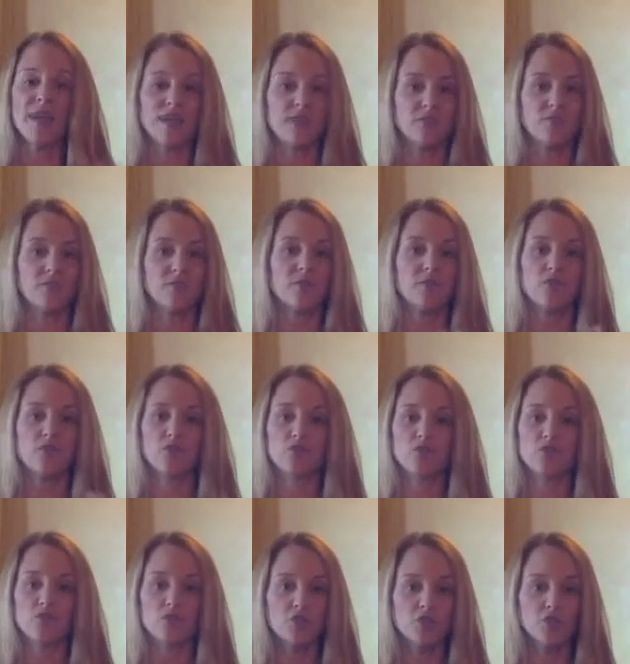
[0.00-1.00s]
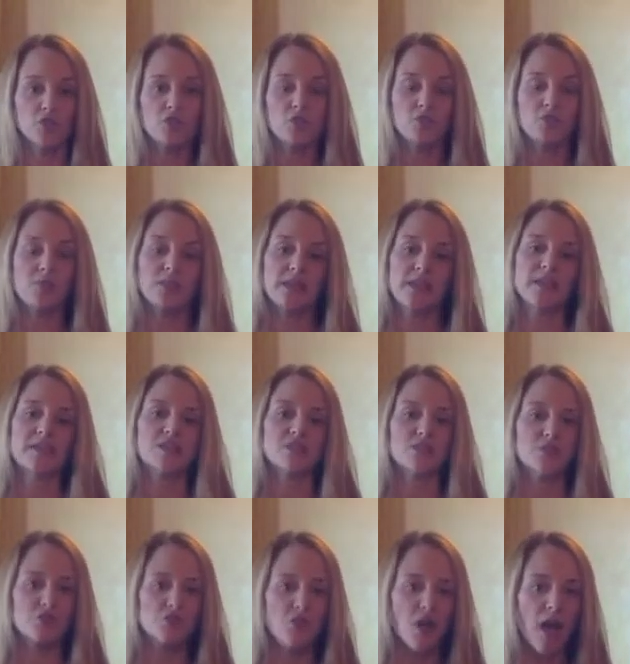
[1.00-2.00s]
and different nutritional plans
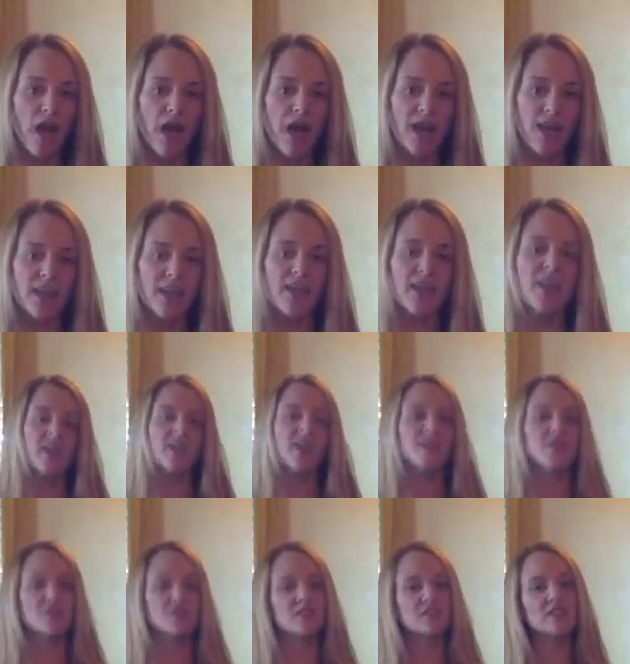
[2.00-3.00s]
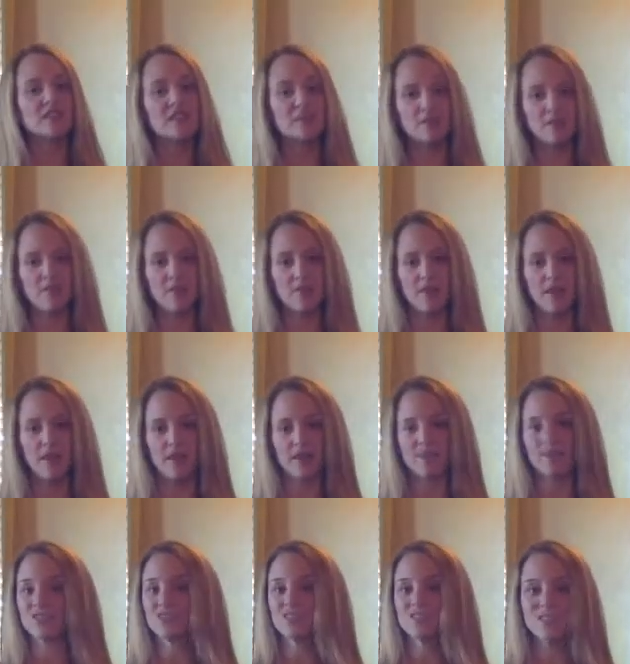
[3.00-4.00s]
to try, it's just going to be
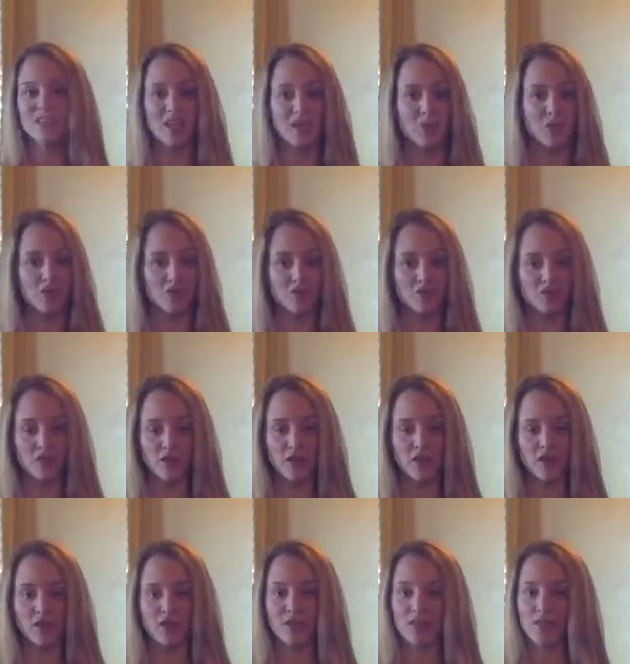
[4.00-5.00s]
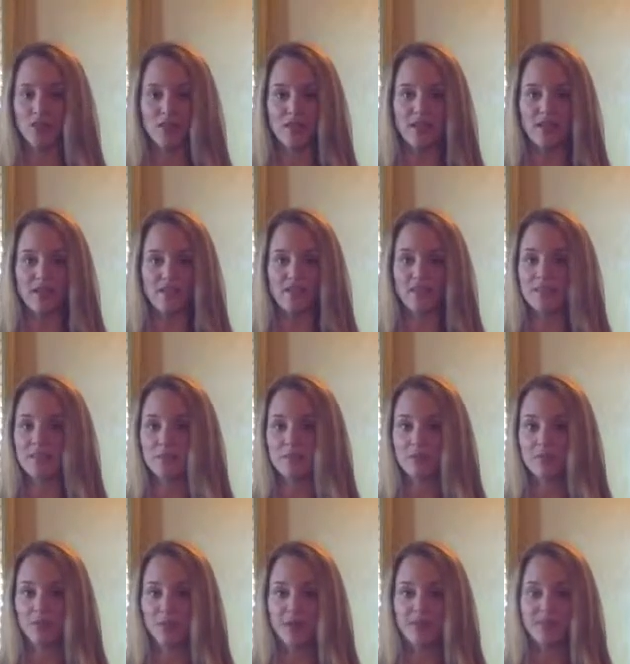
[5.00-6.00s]
advice, just like a personal trainer can give you that same
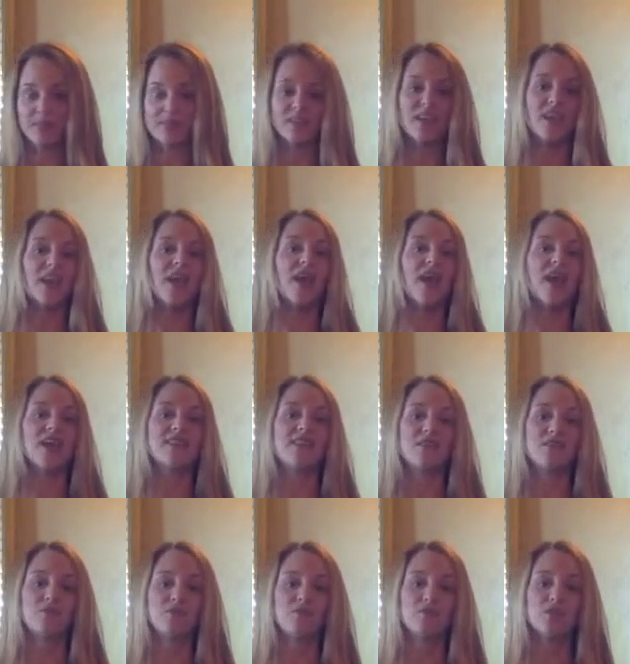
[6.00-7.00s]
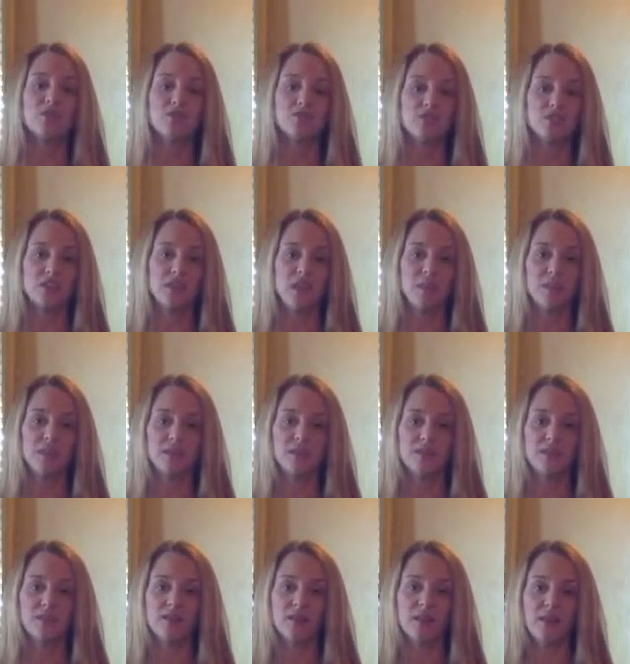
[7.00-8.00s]
advice, and they really should not be
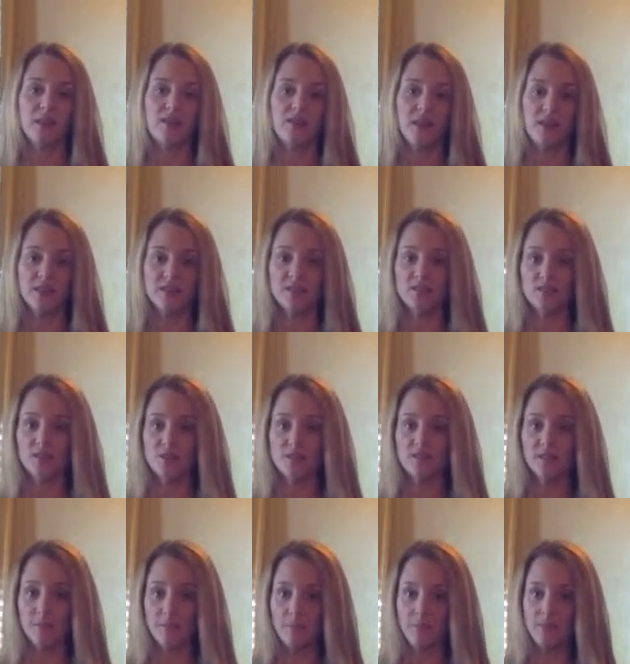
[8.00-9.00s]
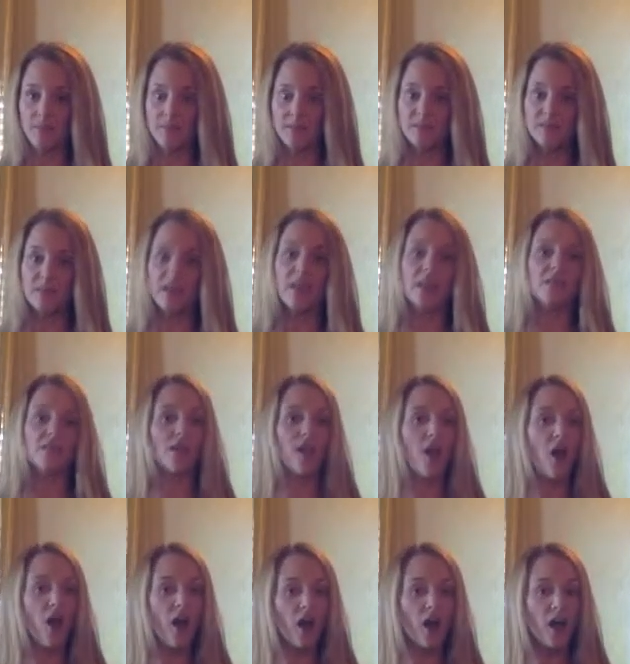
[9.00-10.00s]
advising you to use supplements. And if they
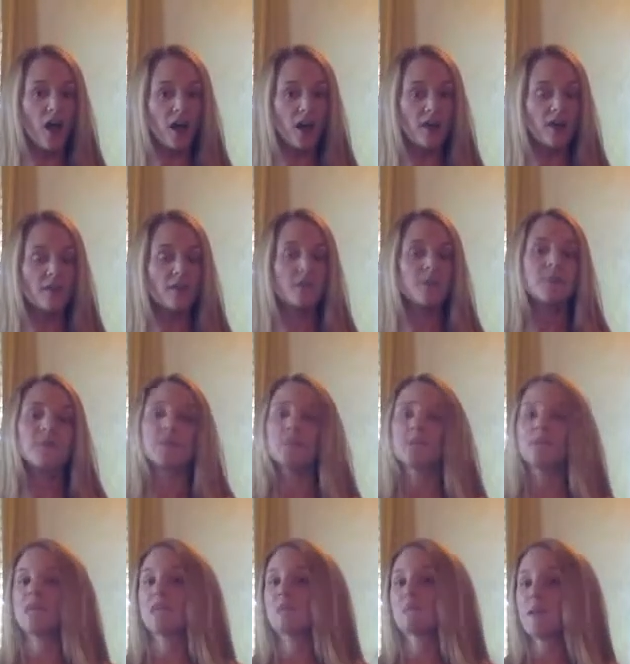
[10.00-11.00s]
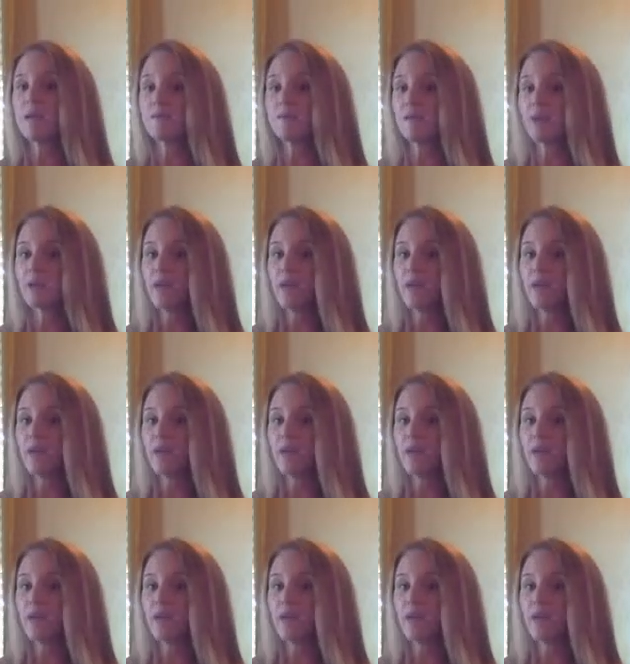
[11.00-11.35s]
are, it might be